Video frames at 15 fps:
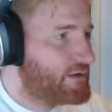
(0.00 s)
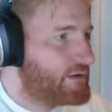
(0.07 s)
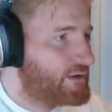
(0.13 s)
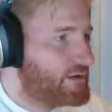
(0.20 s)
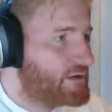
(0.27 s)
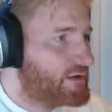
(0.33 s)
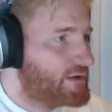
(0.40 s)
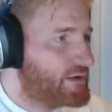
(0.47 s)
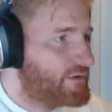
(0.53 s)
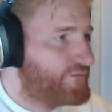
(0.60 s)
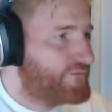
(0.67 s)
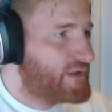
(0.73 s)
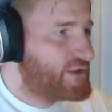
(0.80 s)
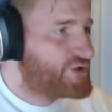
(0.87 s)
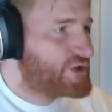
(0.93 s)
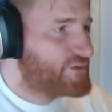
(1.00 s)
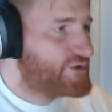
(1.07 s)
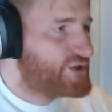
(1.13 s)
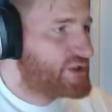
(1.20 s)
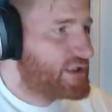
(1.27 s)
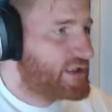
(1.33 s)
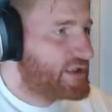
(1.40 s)

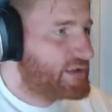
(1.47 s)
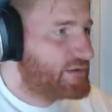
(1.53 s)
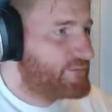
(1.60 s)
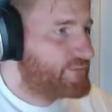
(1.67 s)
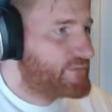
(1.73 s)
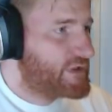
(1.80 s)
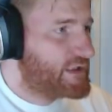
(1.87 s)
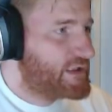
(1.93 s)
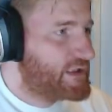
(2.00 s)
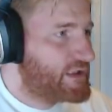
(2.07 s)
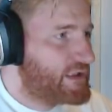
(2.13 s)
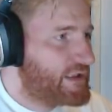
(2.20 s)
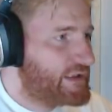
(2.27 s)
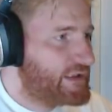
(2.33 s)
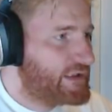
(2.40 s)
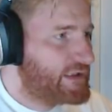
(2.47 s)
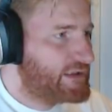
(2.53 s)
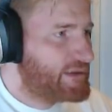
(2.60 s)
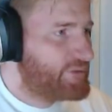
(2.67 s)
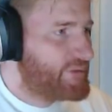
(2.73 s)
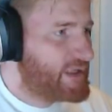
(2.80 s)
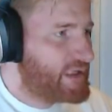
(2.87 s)
Fallschirmjäger. I can get them
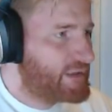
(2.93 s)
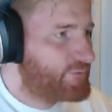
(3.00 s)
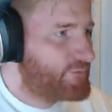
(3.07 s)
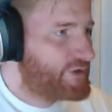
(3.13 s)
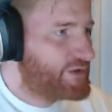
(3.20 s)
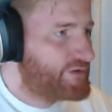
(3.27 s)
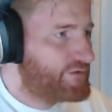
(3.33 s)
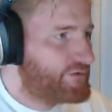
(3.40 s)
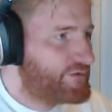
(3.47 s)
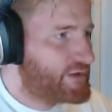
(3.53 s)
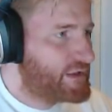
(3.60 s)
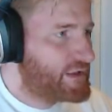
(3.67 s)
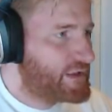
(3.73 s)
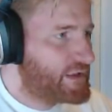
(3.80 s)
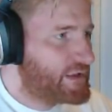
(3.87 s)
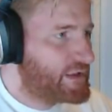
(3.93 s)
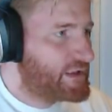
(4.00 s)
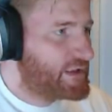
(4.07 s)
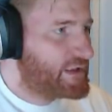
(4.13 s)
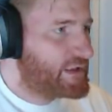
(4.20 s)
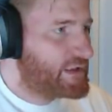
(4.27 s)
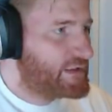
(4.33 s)
back with
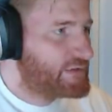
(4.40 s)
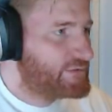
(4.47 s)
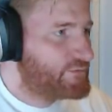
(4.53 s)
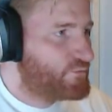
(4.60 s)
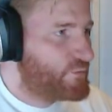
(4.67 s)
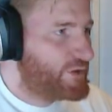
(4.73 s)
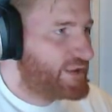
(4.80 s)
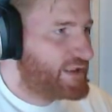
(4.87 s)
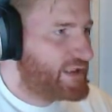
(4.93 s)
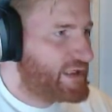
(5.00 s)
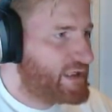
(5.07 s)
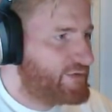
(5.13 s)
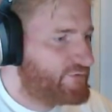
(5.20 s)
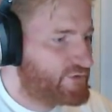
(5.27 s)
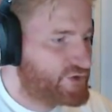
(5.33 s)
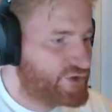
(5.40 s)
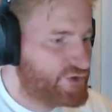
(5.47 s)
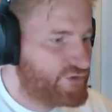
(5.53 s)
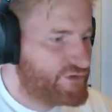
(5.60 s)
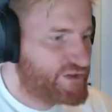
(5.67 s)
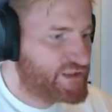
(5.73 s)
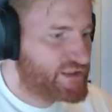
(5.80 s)
1.5 or 2
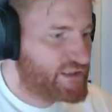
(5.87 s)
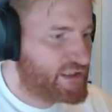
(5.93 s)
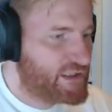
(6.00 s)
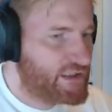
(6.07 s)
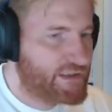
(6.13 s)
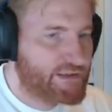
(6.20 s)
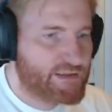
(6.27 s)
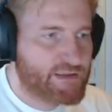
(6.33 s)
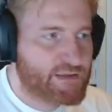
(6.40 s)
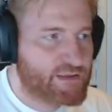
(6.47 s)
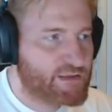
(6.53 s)
stars.